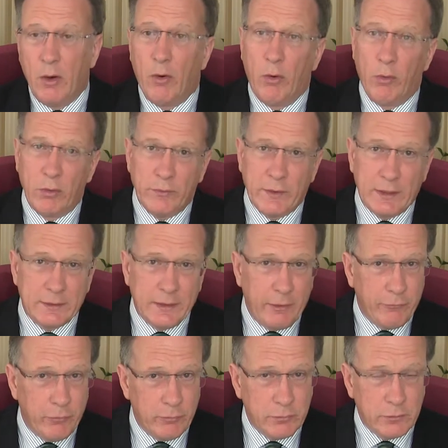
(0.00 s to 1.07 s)
All of that
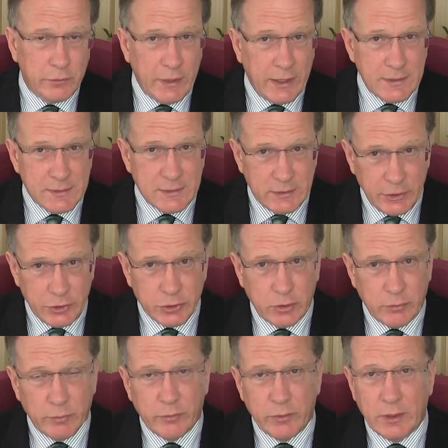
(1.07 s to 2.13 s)
therefore creates an
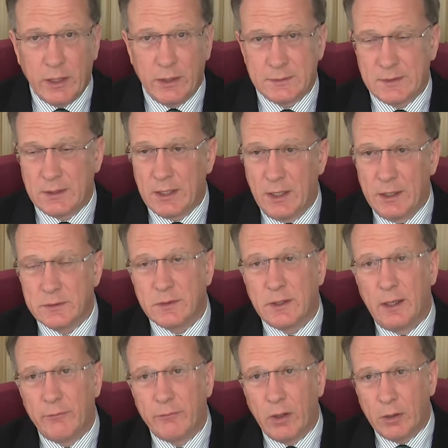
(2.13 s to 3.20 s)
issue with regards to clients who
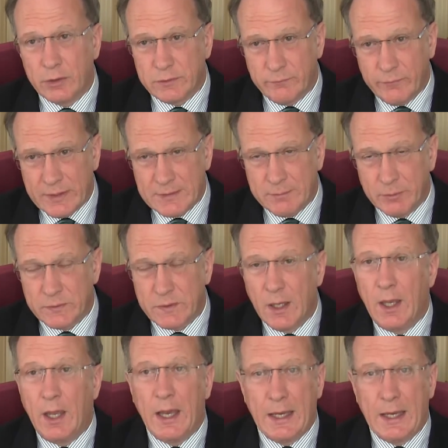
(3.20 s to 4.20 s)
have large investments.